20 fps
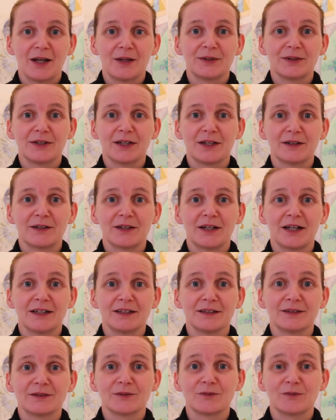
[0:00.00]
now,
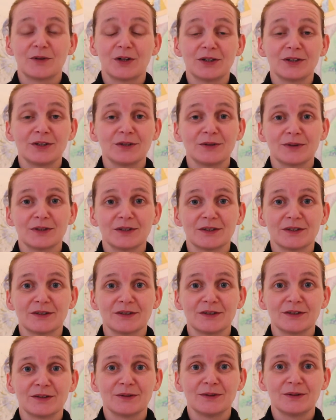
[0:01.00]
and why you want to
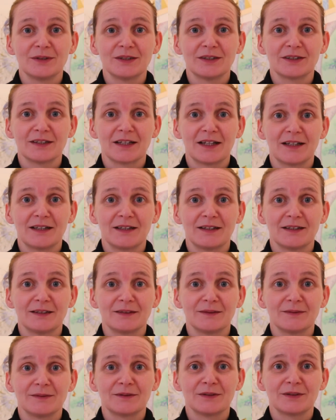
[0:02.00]
do it.
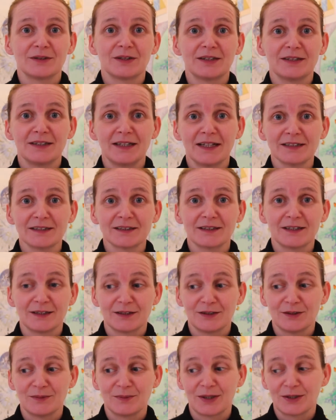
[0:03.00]
And the next
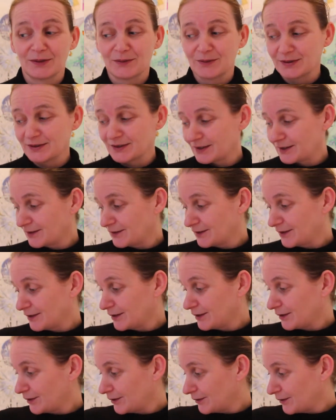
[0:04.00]
thing you might want to
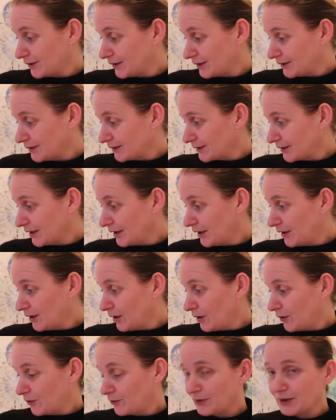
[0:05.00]
consider is,
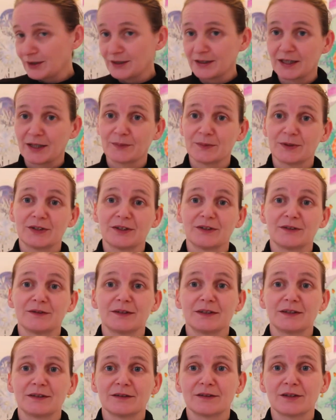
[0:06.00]
what art
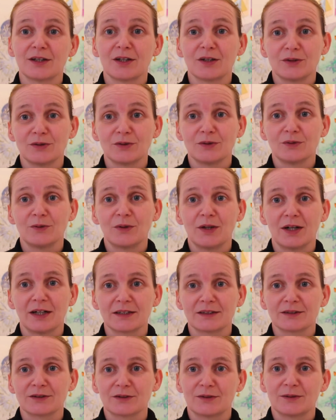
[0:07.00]
materials do
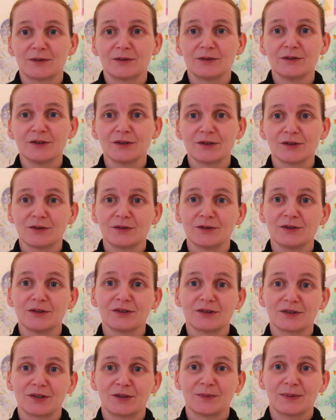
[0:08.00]
what? So I'm going to show you
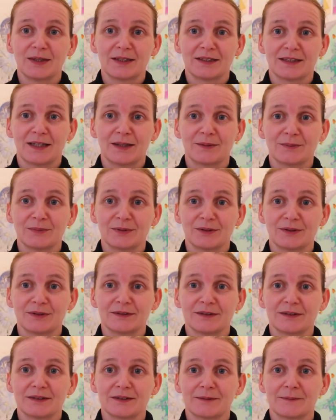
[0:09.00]
some
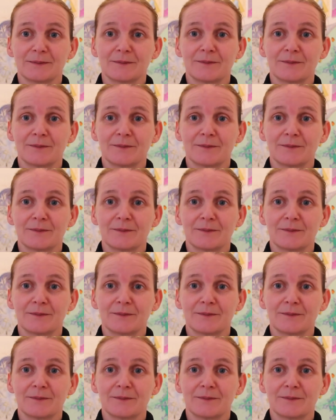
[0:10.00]
examples.